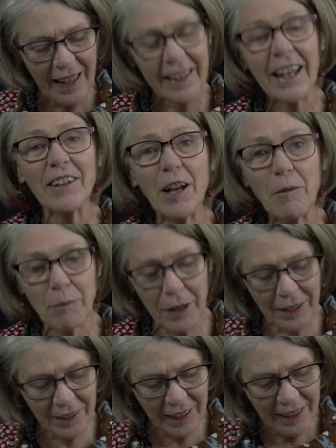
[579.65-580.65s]
Get up,
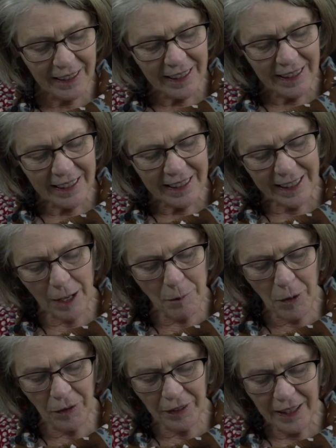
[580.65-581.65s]
Peter. Come
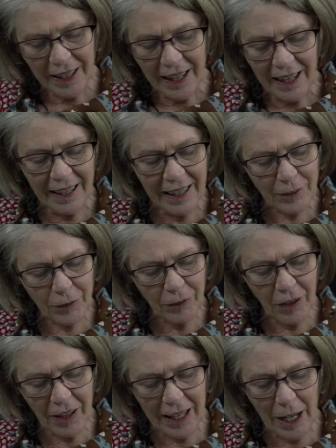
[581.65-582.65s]
on, let's
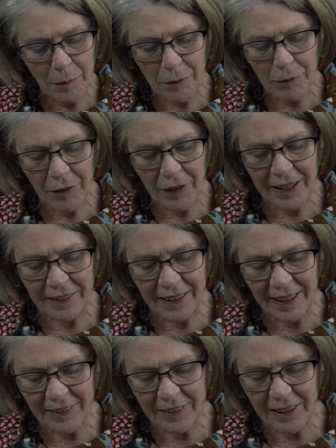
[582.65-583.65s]
fly out before that
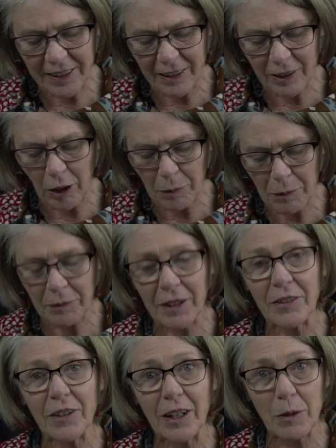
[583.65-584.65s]
nasty little goblin
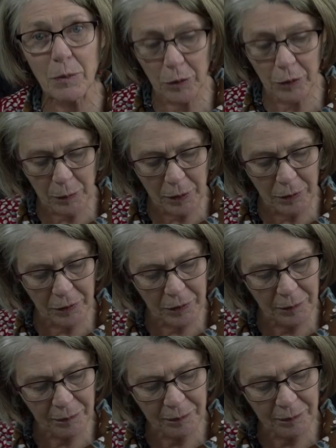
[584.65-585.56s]
does any more spells.